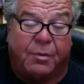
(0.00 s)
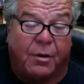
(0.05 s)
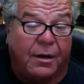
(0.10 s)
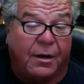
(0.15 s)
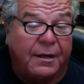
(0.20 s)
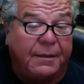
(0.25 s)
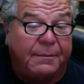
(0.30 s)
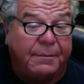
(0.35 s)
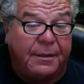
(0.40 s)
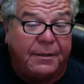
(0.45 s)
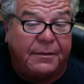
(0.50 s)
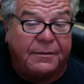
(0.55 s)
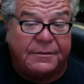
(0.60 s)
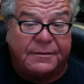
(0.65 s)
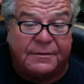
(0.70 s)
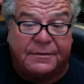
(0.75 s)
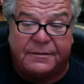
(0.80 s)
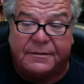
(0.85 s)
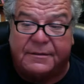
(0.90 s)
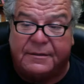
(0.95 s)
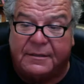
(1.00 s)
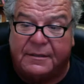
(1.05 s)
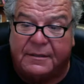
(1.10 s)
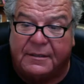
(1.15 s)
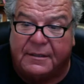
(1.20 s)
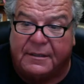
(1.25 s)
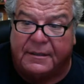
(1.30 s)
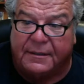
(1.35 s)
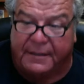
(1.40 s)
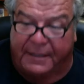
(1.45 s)
party boats.
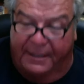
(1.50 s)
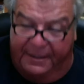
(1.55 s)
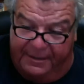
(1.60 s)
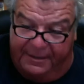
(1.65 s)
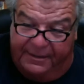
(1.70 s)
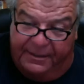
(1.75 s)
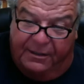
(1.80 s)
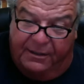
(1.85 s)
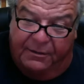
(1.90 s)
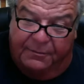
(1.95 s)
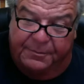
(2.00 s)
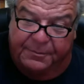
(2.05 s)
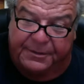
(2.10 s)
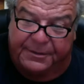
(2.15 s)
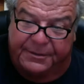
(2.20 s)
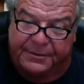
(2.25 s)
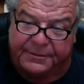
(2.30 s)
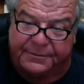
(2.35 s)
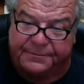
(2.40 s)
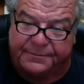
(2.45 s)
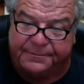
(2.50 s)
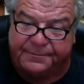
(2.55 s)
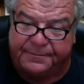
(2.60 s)
They can help you.